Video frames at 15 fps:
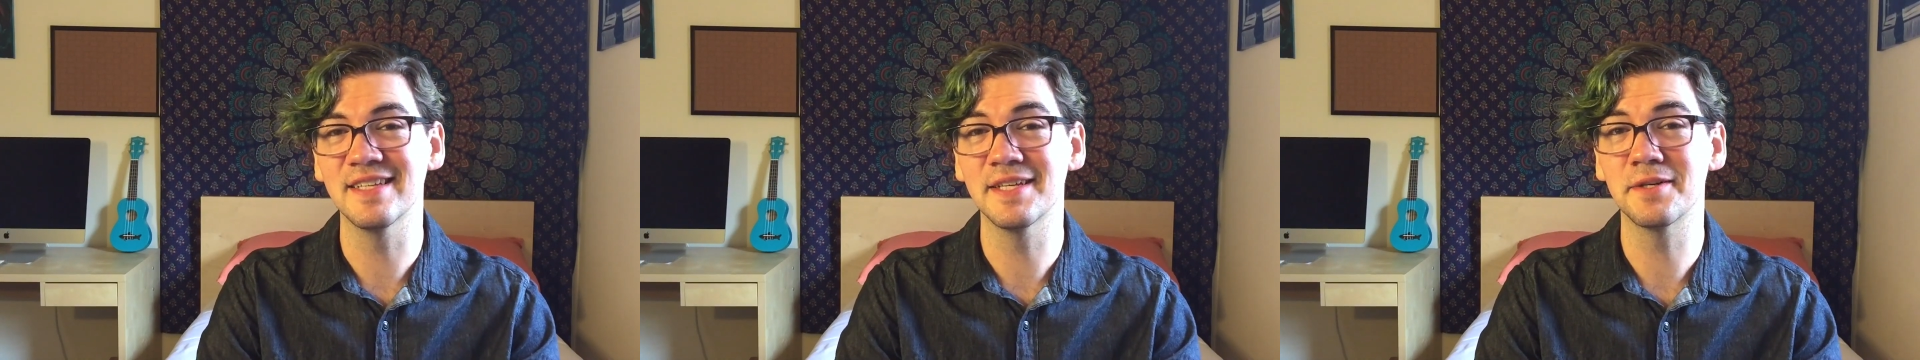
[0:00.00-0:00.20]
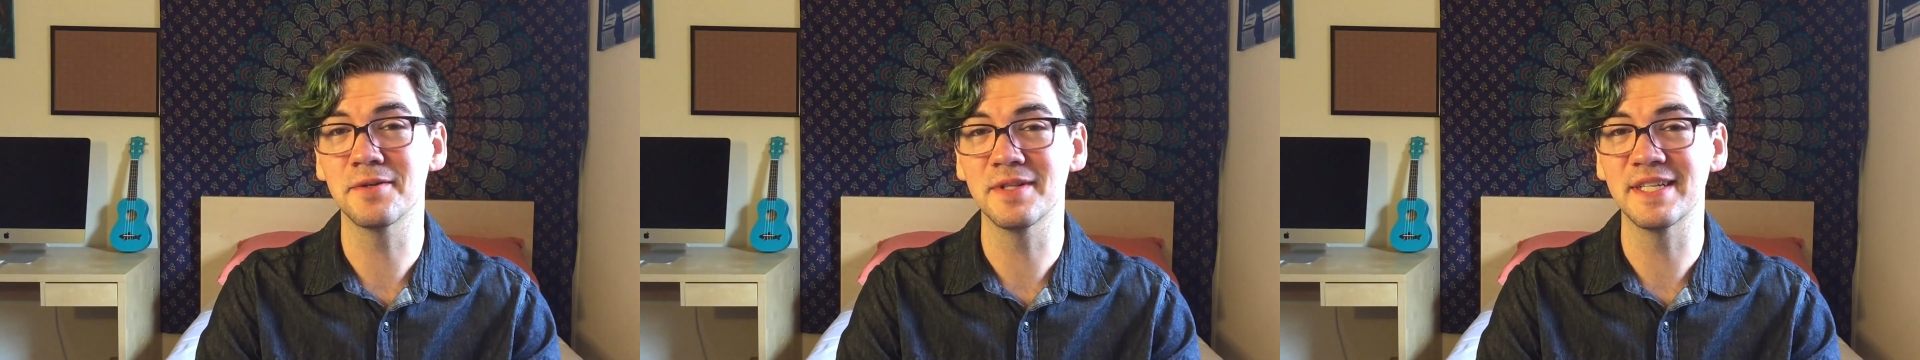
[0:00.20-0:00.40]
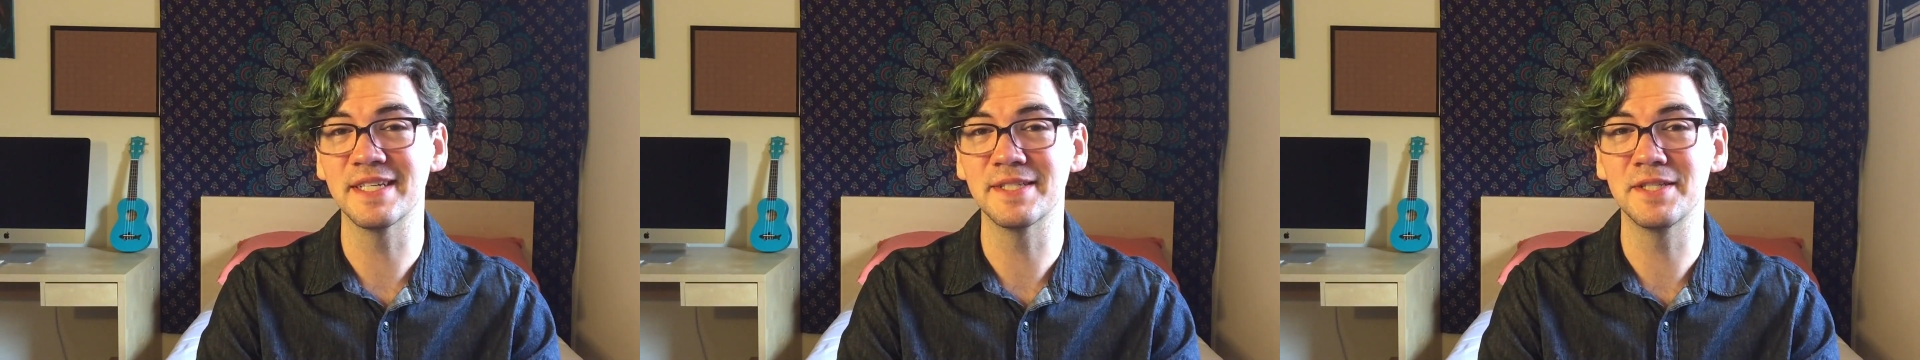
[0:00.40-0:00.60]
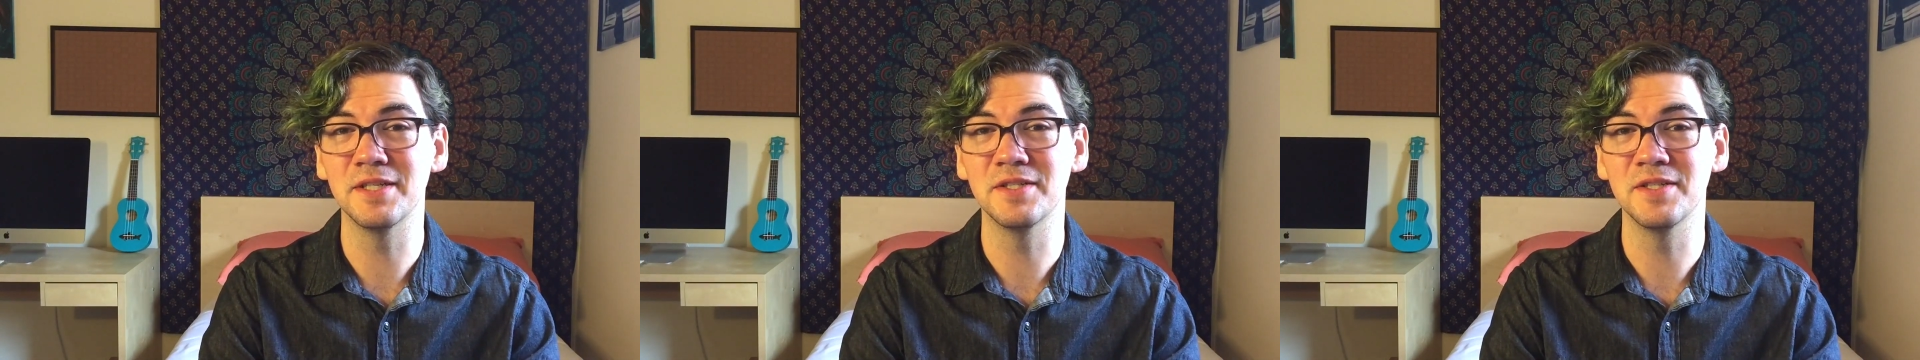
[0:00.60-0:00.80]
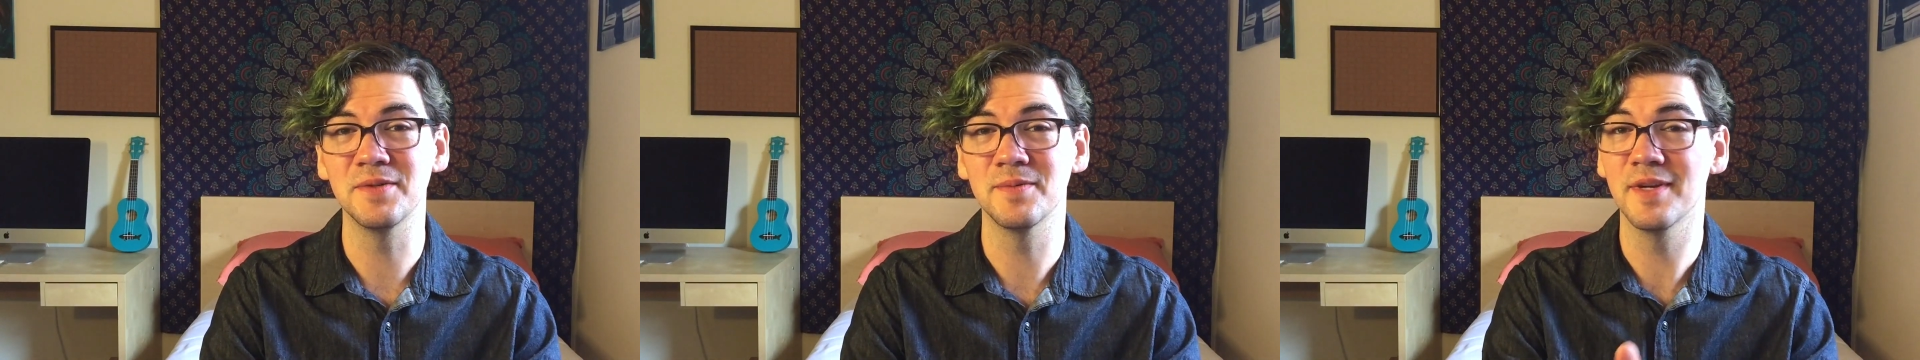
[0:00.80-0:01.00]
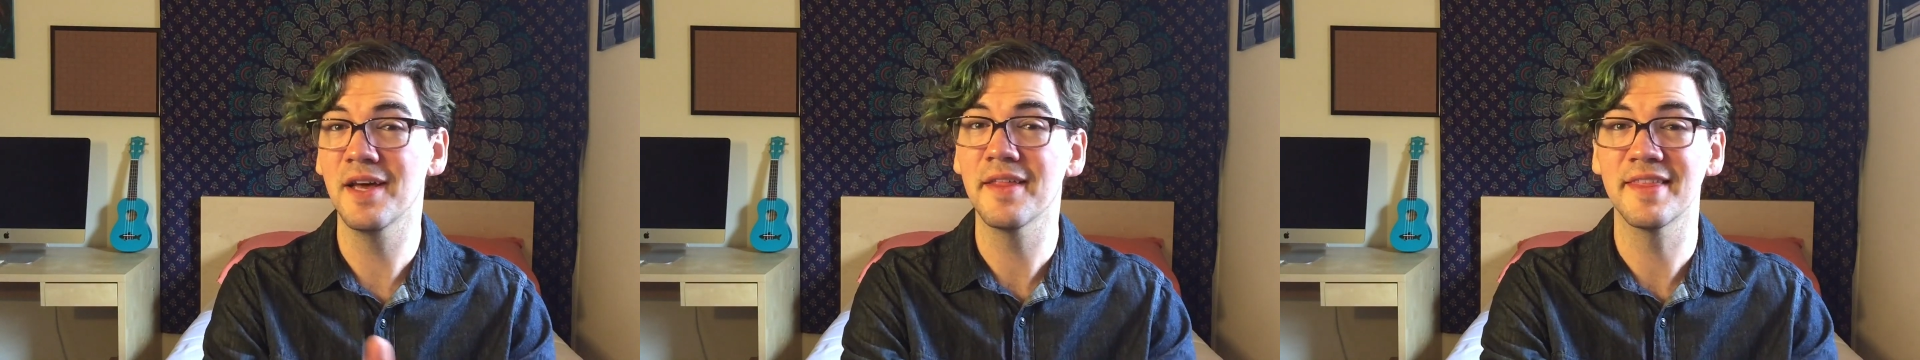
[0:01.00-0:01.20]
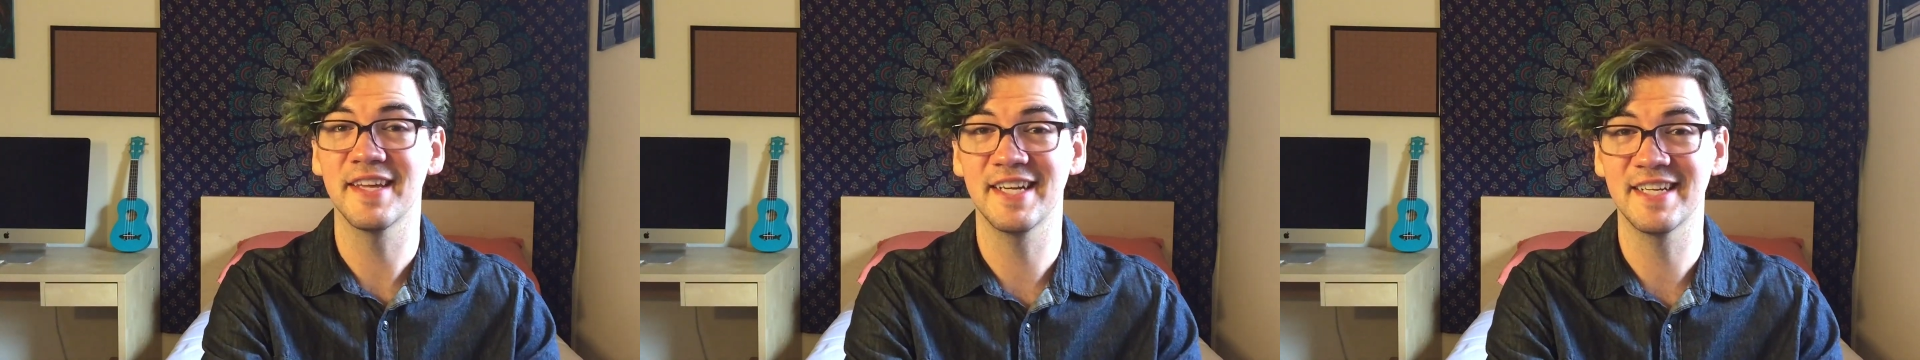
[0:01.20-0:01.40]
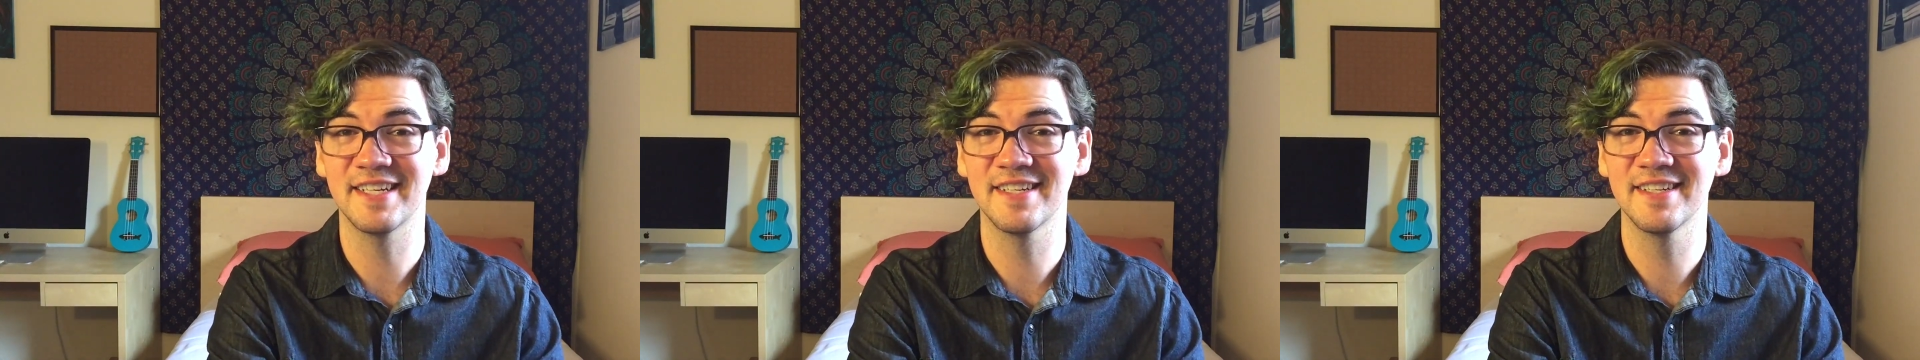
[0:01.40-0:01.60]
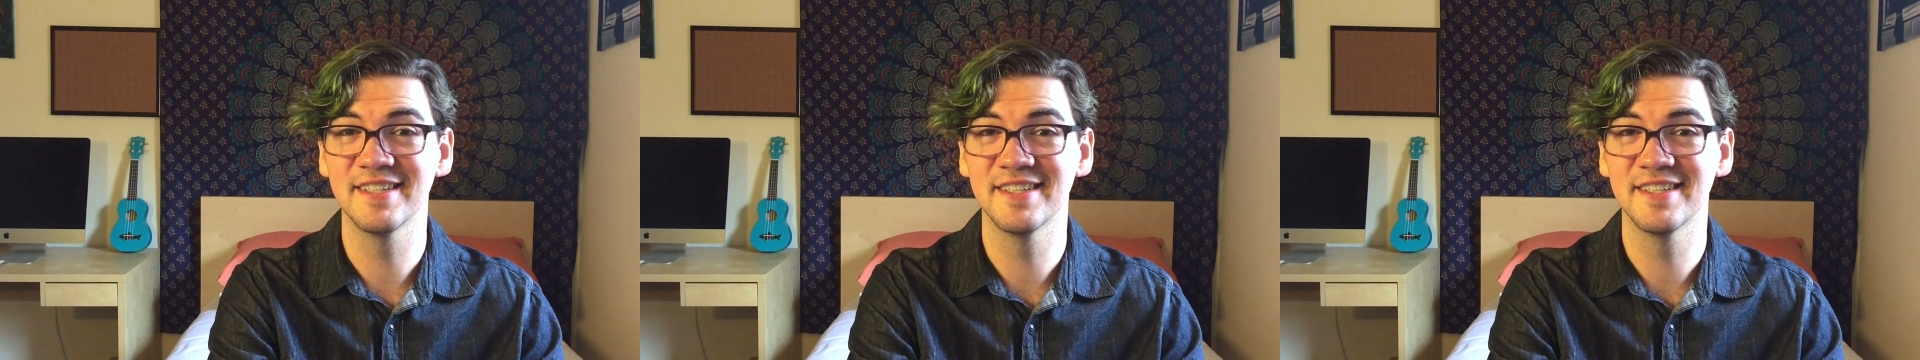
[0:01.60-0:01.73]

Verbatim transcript: literally to do nothing.